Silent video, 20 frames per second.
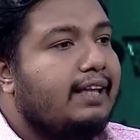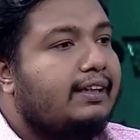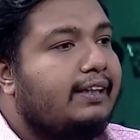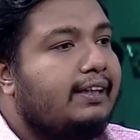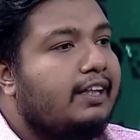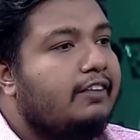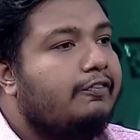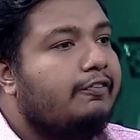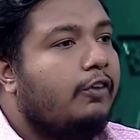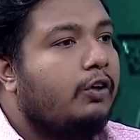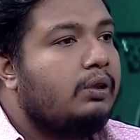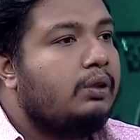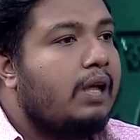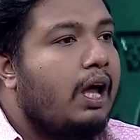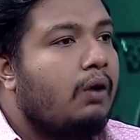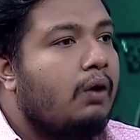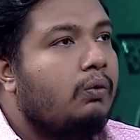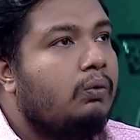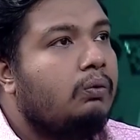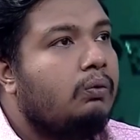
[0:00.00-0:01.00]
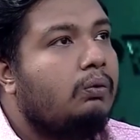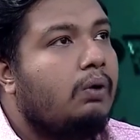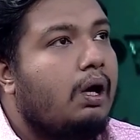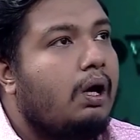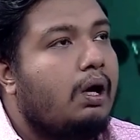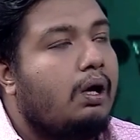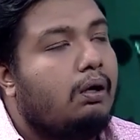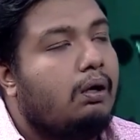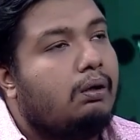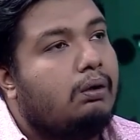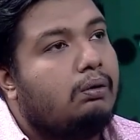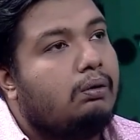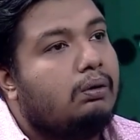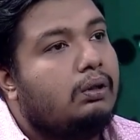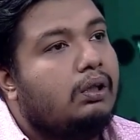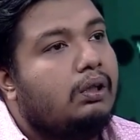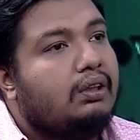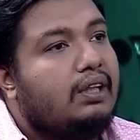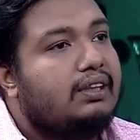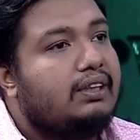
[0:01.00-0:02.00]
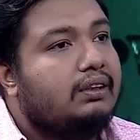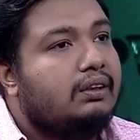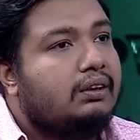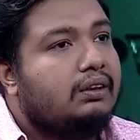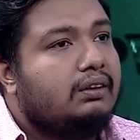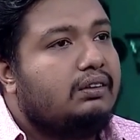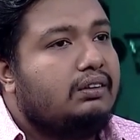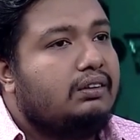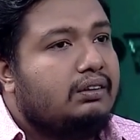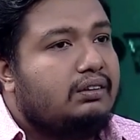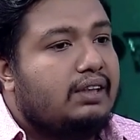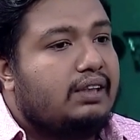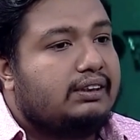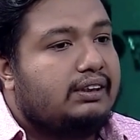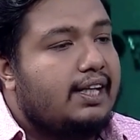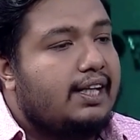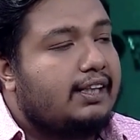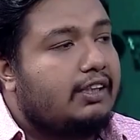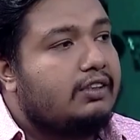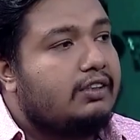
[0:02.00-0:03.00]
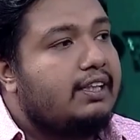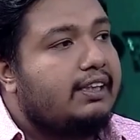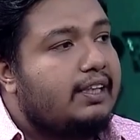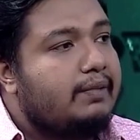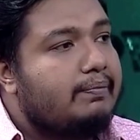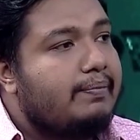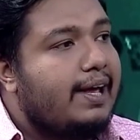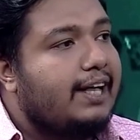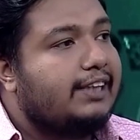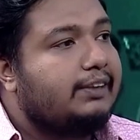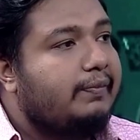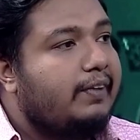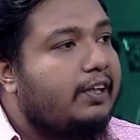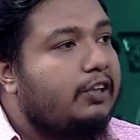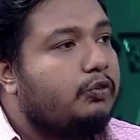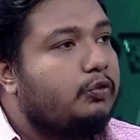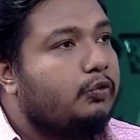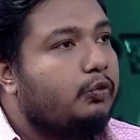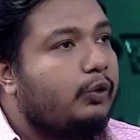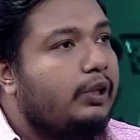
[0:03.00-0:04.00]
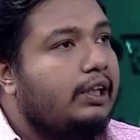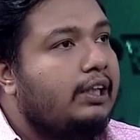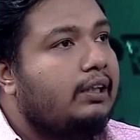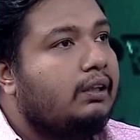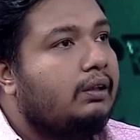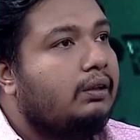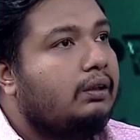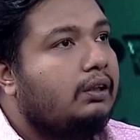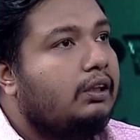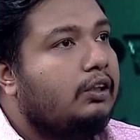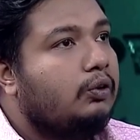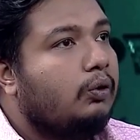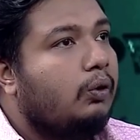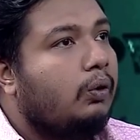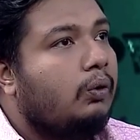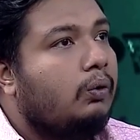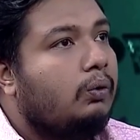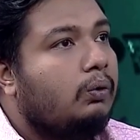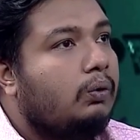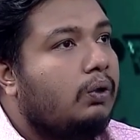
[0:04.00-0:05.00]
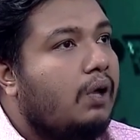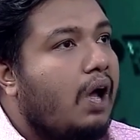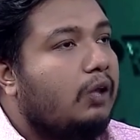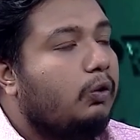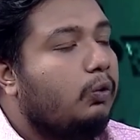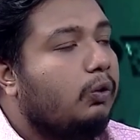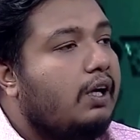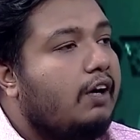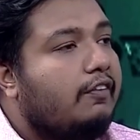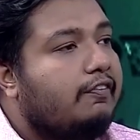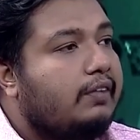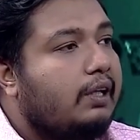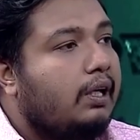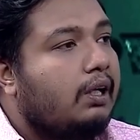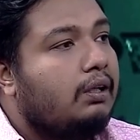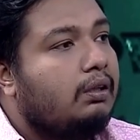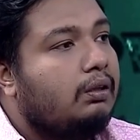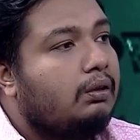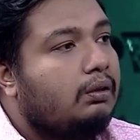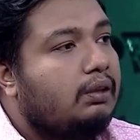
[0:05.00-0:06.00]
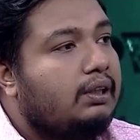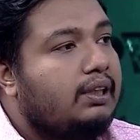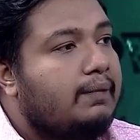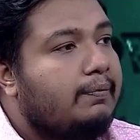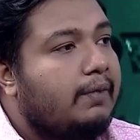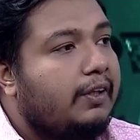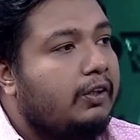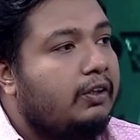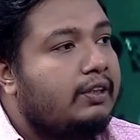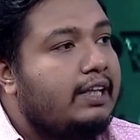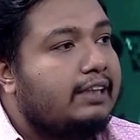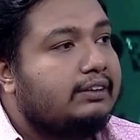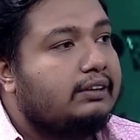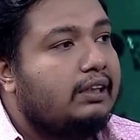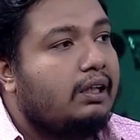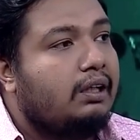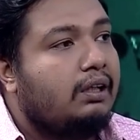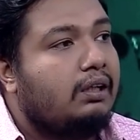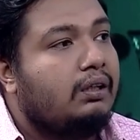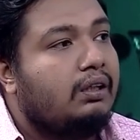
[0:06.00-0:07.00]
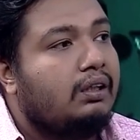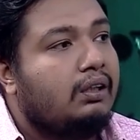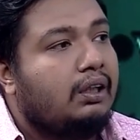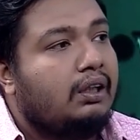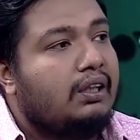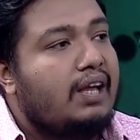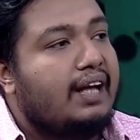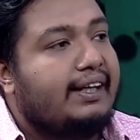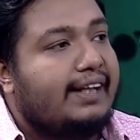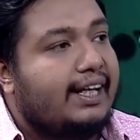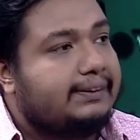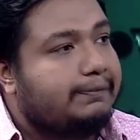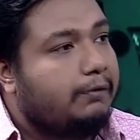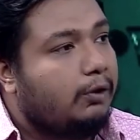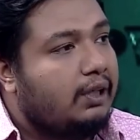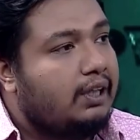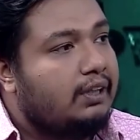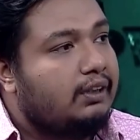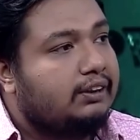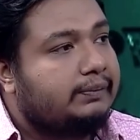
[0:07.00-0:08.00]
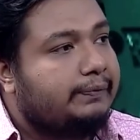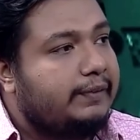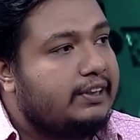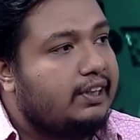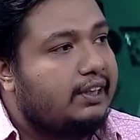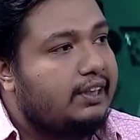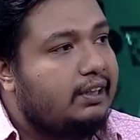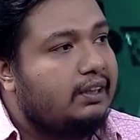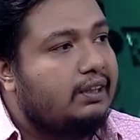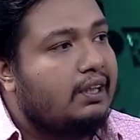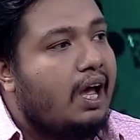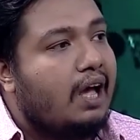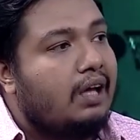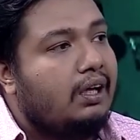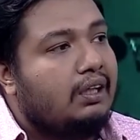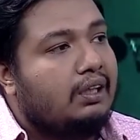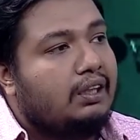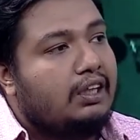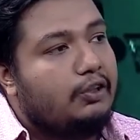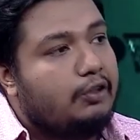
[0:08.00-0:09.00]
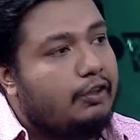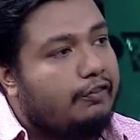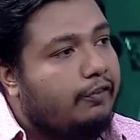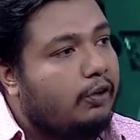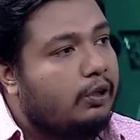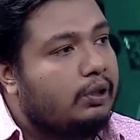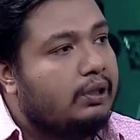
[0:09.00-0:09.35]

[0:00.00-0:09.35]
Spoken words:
think for now, the selectors and team management will, look after Ibadot as a test bowler, especially, for